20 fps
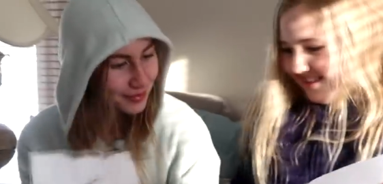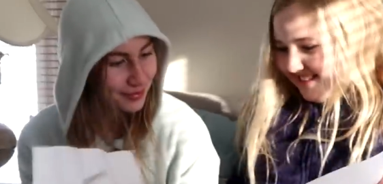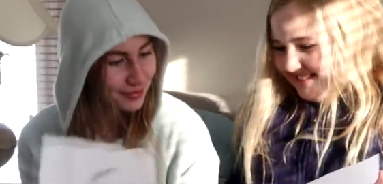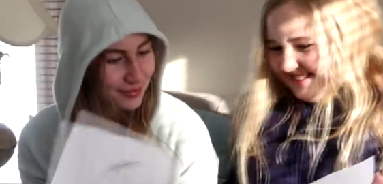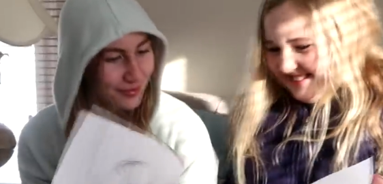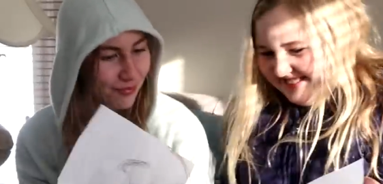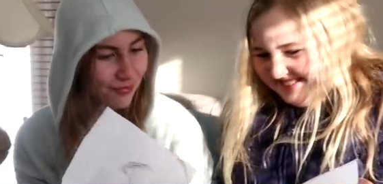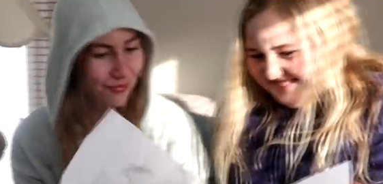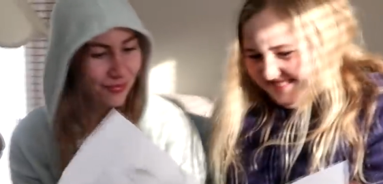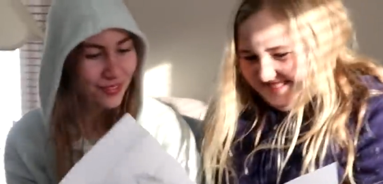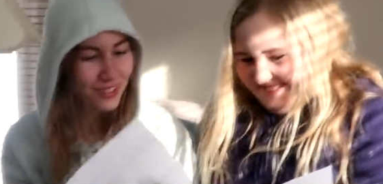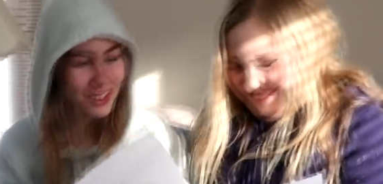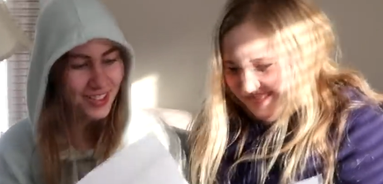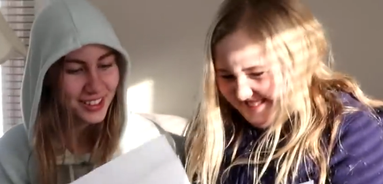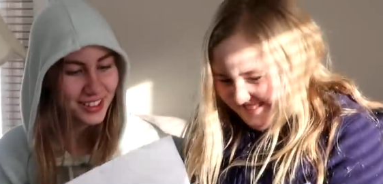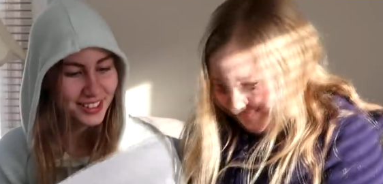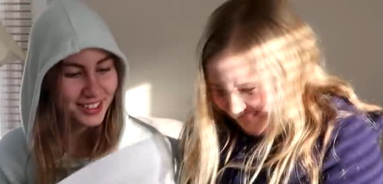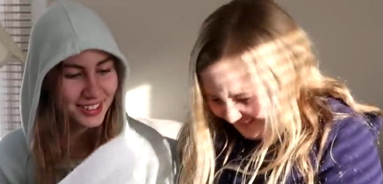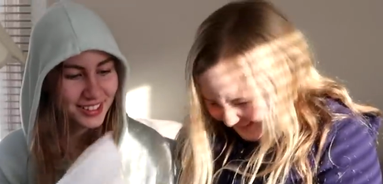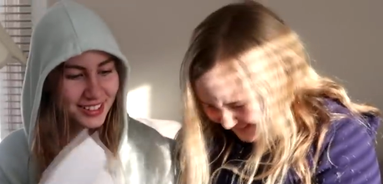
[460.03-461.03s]
Speaker 1: for.
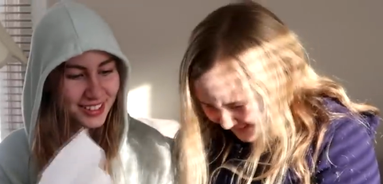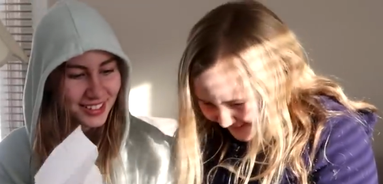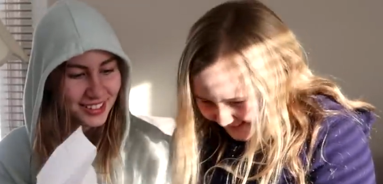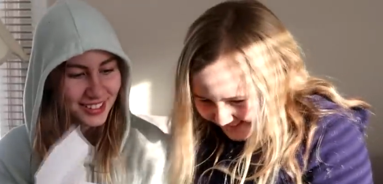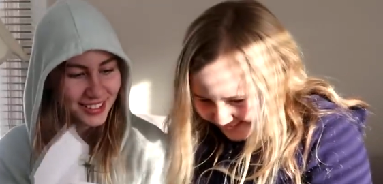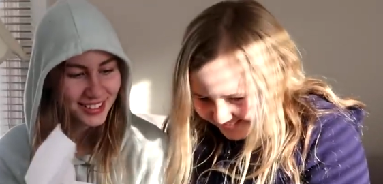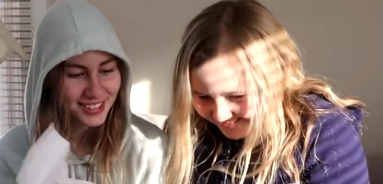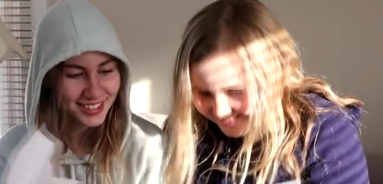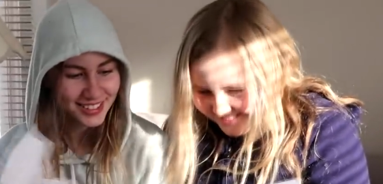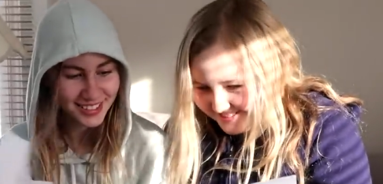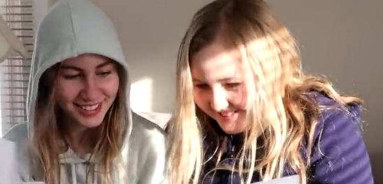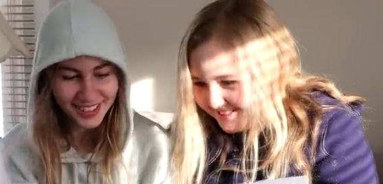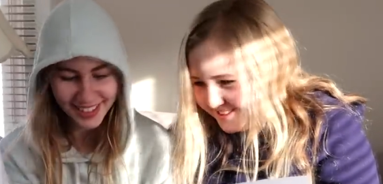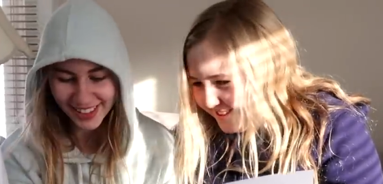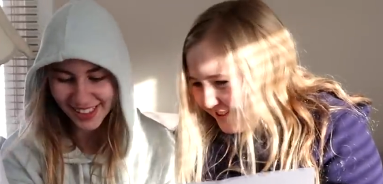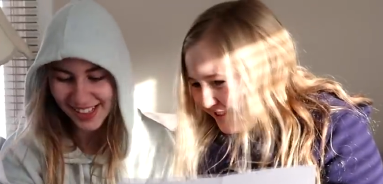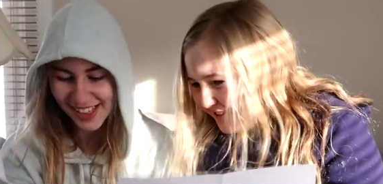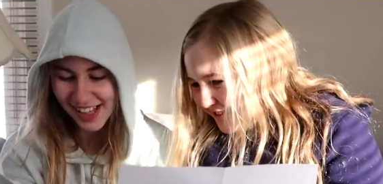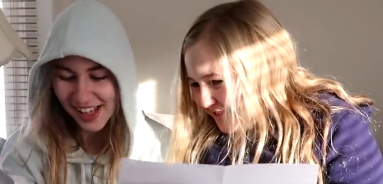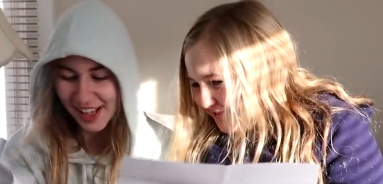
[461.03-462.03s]

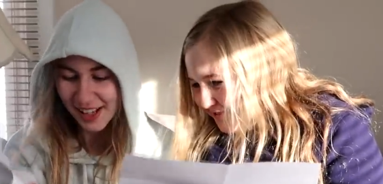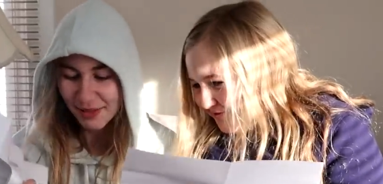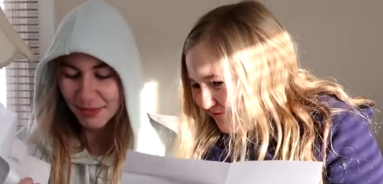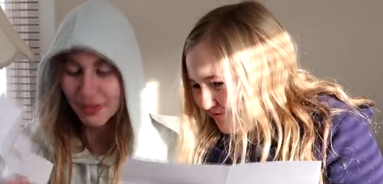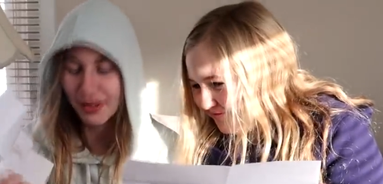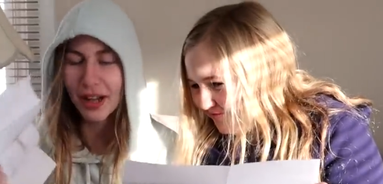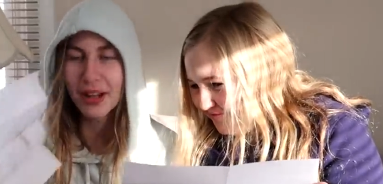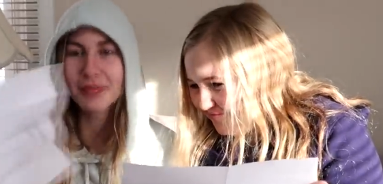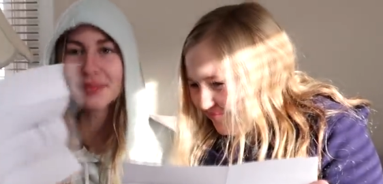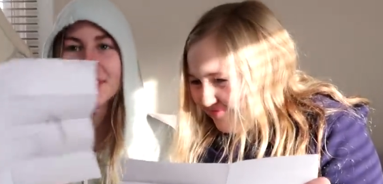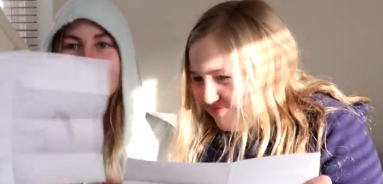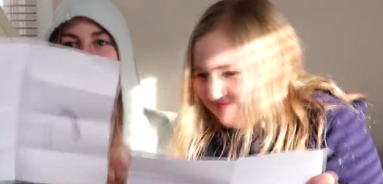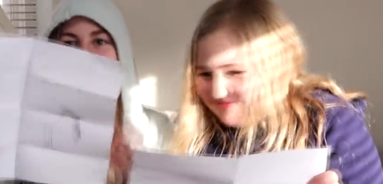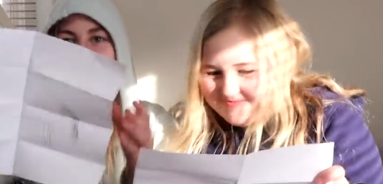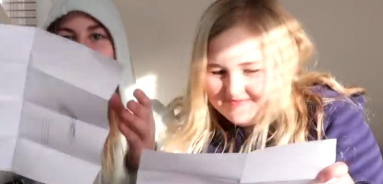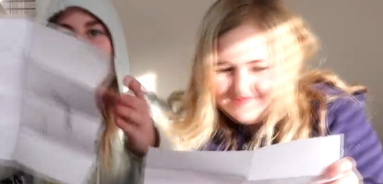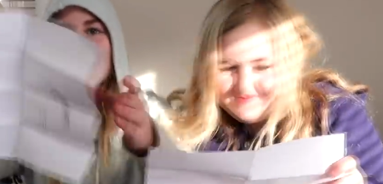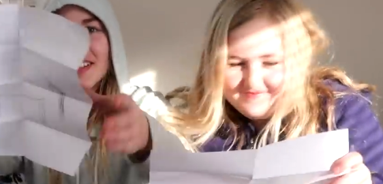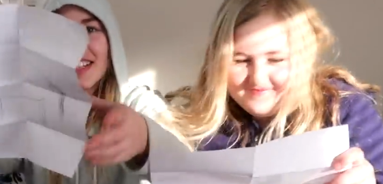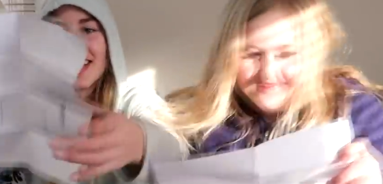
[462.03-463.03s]
I want to tell you a
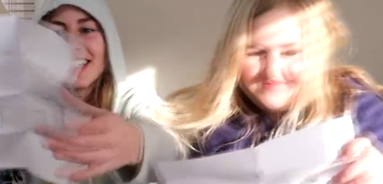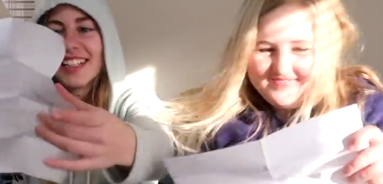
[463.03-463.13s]
little